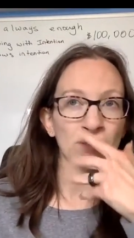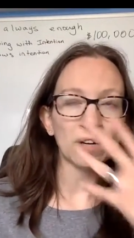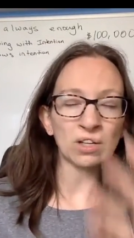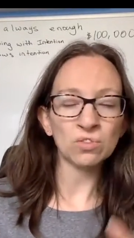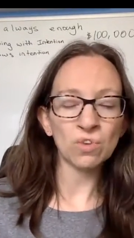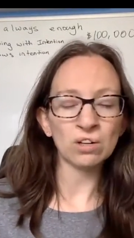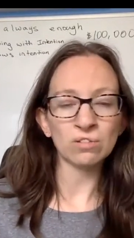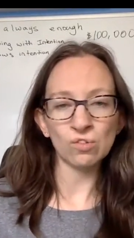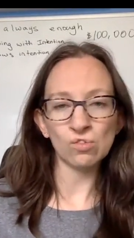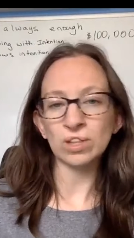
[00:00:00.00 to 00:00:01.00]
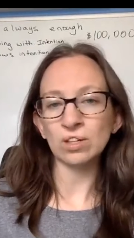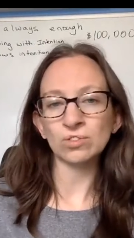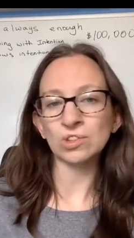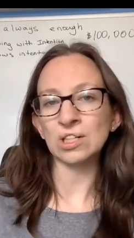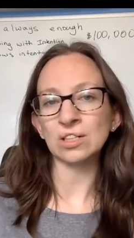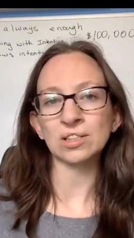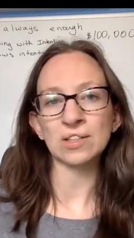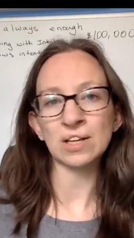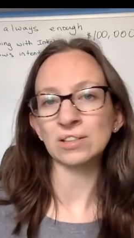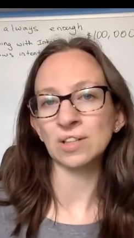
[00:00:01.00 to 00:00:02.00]
But you want to avoid those things,
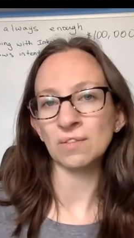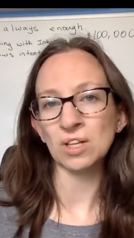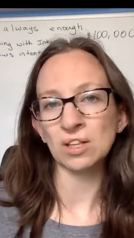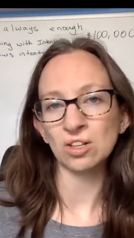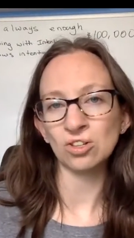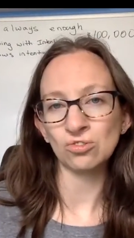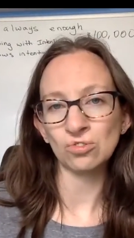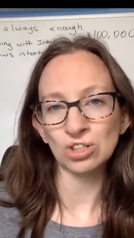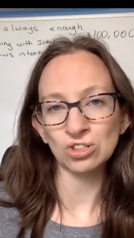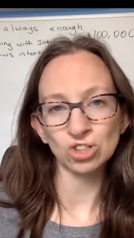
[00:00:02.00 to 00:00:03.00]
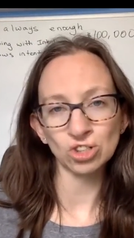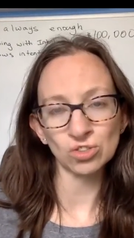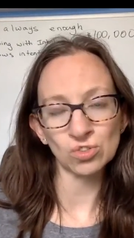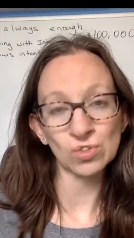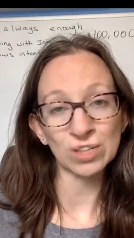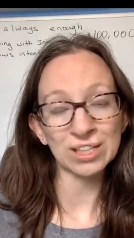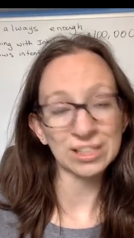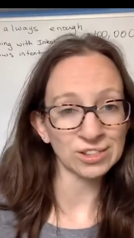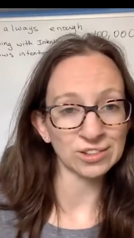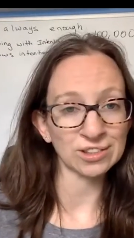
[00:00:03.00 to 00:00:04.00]
and that's something that you can do
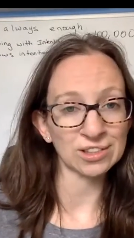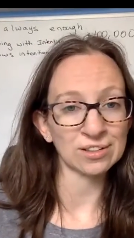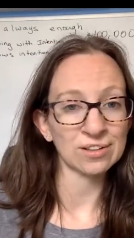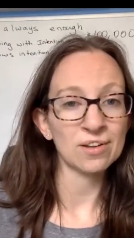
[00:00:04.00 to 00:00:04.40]
easily